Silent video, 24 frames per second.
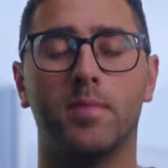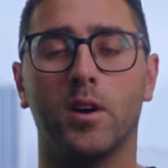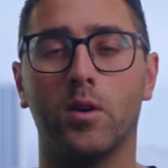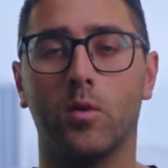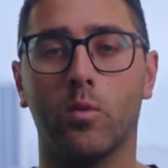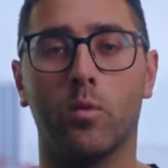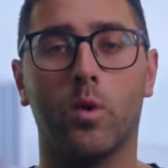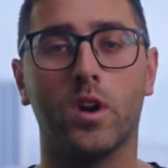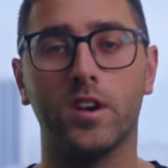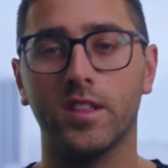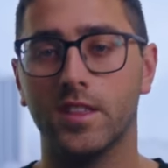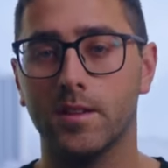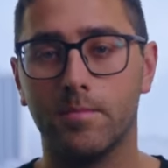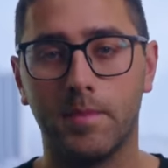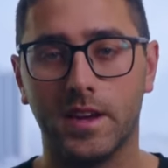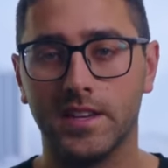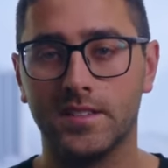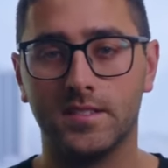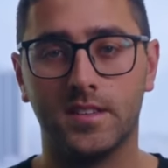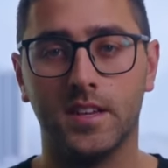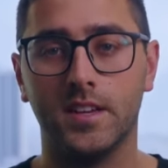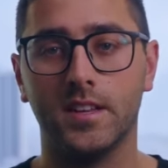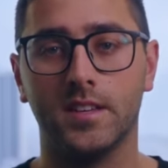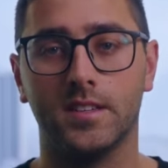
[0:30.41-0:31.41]
But what are the
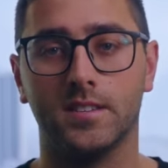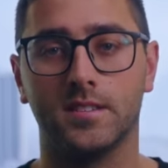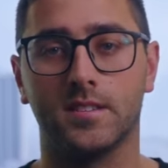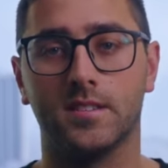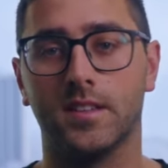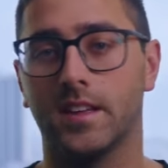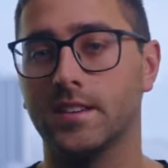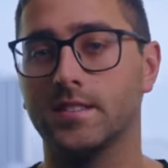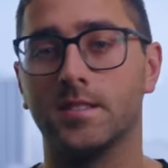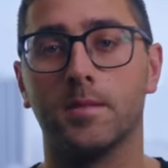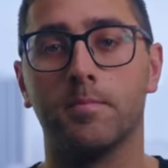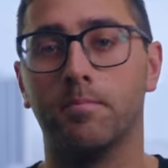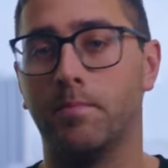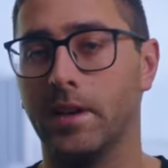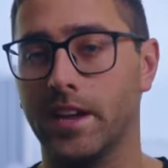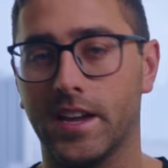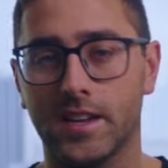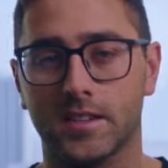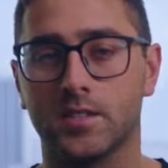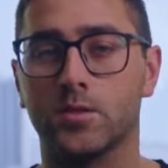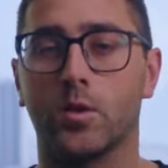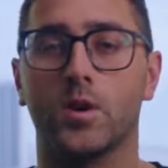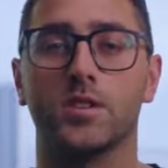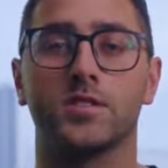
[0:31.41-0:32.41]
best cities? That's the
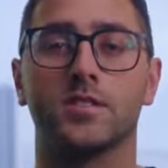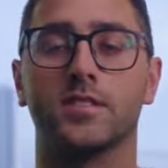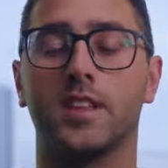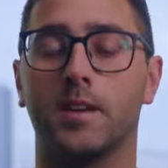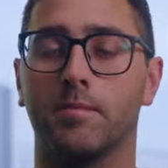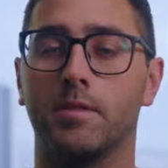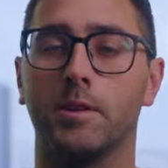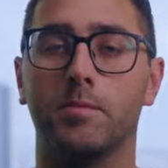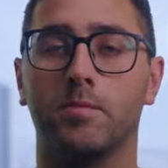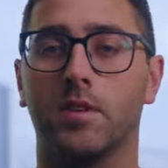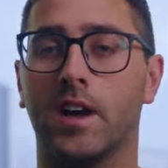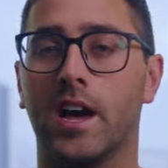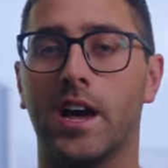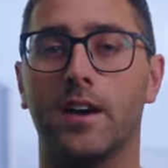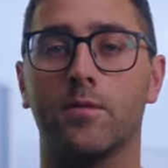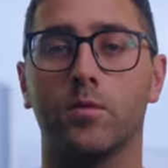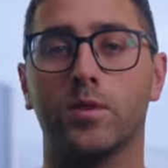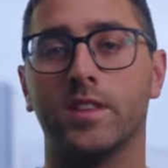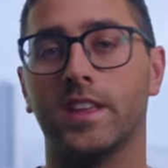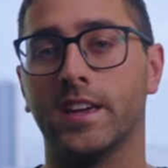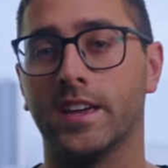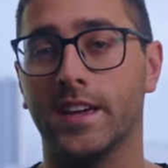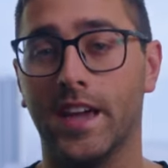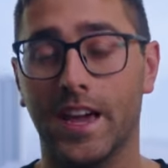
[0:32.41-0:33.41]
biggest question that people have
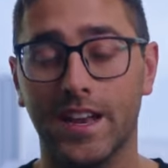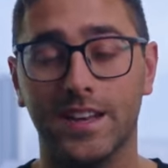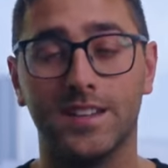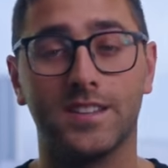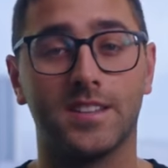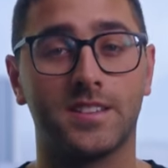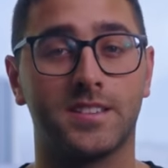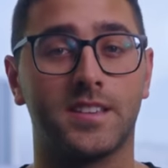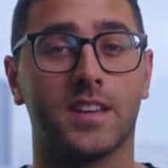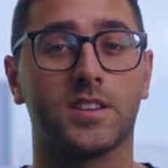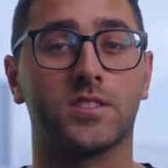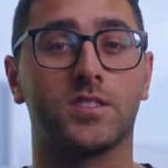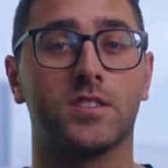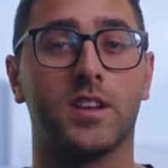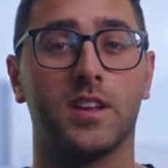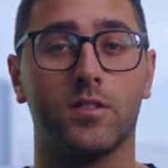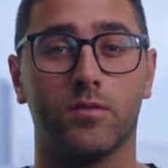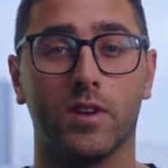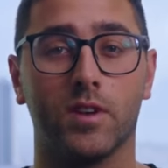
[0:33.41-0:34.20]
when they get into Section 8